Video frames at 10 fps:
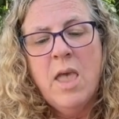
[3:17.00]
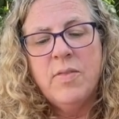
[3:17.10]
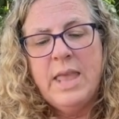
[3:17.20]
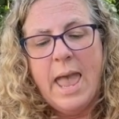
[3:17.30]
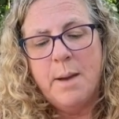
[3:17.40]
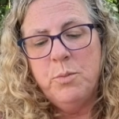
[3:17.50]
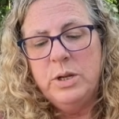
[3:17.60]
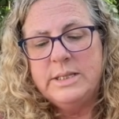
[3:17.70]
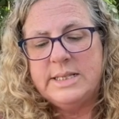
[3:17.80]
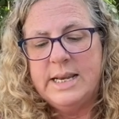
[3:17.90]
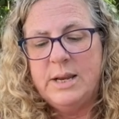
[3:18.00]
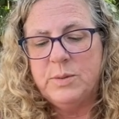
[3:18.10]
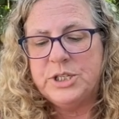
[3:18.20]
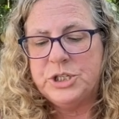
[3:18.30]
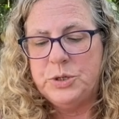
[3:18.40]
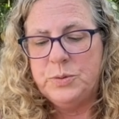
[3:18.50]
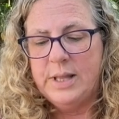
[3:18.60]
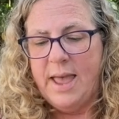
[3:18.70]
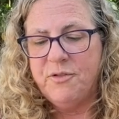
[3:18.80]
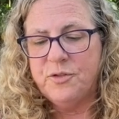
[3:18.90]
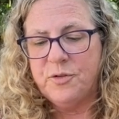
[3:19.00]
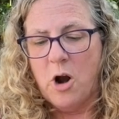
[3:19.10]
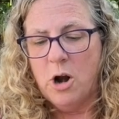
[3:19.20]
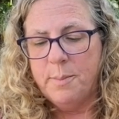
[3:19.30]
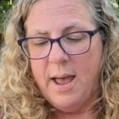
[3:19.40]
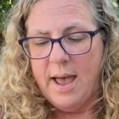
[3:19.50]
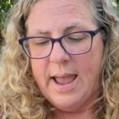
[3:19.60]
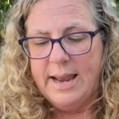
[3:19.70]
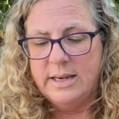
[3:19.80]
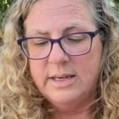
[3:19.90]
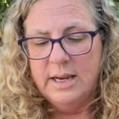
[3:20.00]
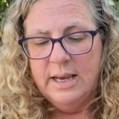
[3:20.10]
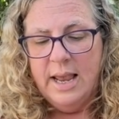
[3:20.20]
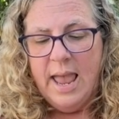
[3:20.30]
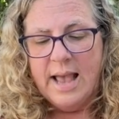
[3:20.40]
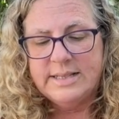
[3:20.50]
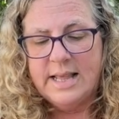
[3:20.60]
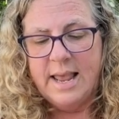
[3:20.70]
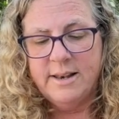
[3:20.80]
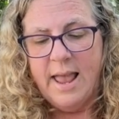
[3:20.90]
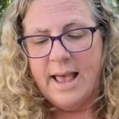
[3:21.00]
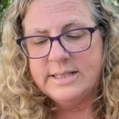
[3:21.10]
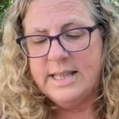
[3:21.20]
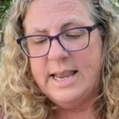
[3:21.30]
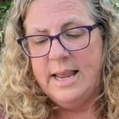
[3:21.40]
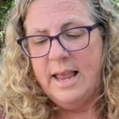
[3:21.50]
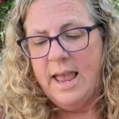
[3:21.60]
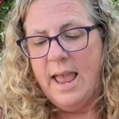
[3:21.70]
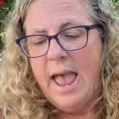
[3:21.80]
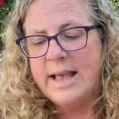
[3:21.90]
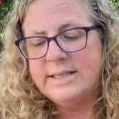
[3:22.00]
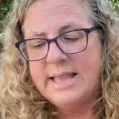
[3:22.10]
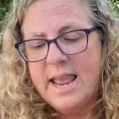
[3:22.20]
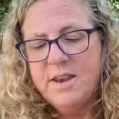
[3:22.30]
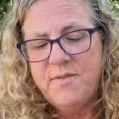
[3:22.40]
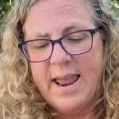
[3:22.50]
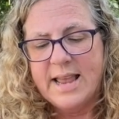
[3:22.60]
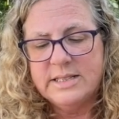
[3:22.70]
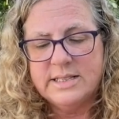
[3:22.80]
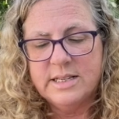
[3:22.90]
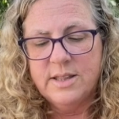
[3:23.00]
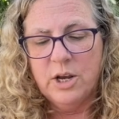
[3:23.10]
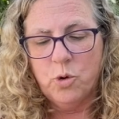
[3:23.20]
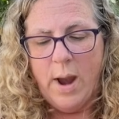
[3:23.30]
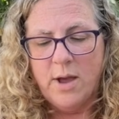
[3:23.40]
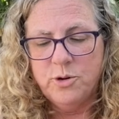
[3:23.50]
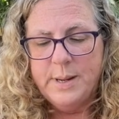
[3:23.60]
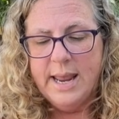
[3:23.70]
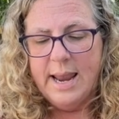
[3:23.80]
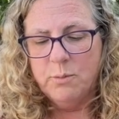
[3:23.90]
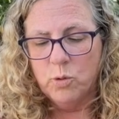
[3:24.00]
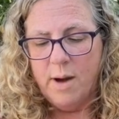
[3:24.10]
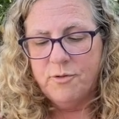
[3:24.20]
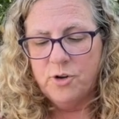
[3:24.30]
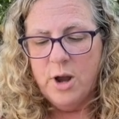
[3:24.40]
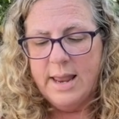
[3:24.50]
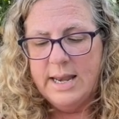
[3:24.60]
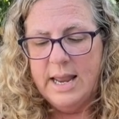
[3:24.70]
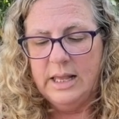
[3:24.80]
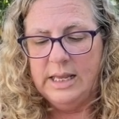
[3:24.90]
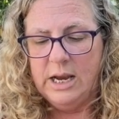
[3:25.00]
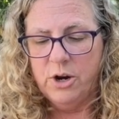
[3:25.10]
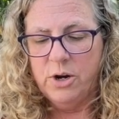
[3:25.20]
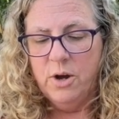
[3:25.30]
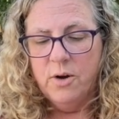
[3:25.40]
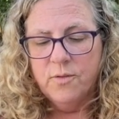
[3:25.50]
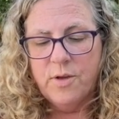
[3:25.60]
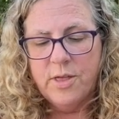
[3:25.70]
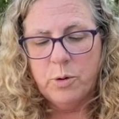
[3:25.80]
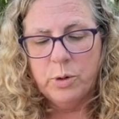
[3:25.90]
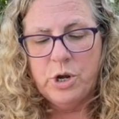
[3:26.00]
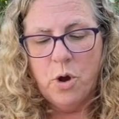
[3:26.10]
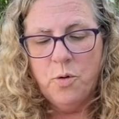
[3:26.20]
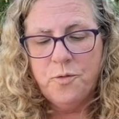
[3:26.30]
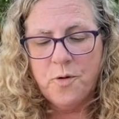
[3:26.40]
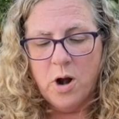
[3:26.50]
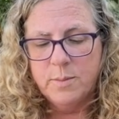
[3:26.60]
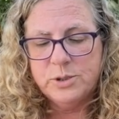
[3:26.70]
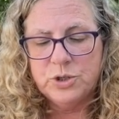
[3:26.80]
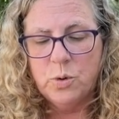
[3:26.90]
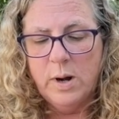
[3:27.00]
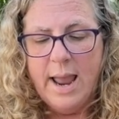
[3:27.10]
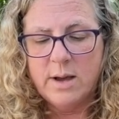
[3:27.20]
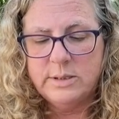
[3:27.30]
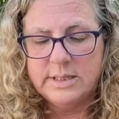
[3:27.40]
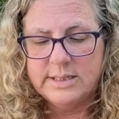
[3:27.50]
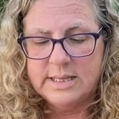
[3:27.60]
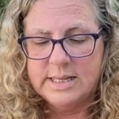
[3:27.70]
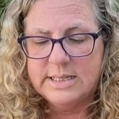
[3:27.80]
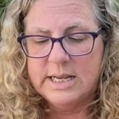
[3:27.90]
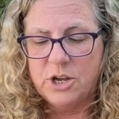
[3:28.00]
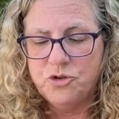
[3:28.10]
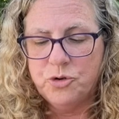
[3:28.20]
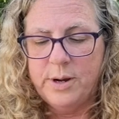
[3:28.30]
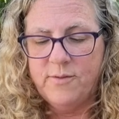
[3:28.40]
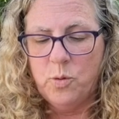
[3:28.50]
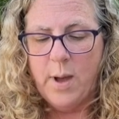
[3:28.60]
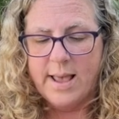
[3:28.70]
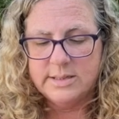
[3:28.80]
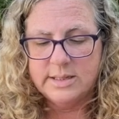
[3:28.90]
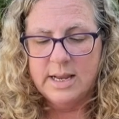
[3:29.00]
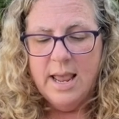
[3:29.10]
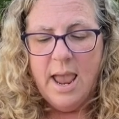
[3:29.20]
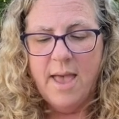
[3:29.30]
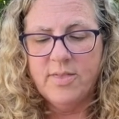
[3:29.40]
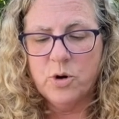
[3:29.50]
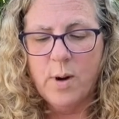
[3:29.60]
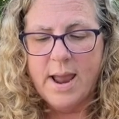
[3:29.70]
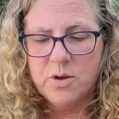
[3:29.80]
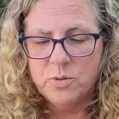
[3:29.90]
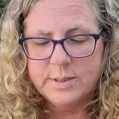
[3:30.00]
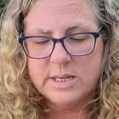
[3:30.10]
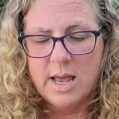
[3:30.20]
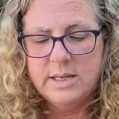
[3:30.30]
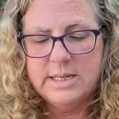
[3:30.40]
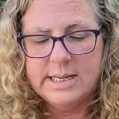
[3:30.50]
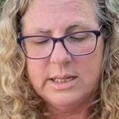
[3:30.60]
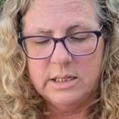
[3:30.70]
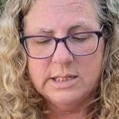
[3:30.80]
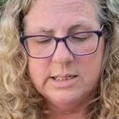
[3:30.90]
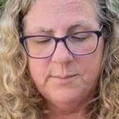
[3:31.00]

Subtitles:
The Emerald City was soon left far behind. As they advanced, the ground became rougher and hillier, for there were no farms nor houses in this country of the West, and the ground was untilled.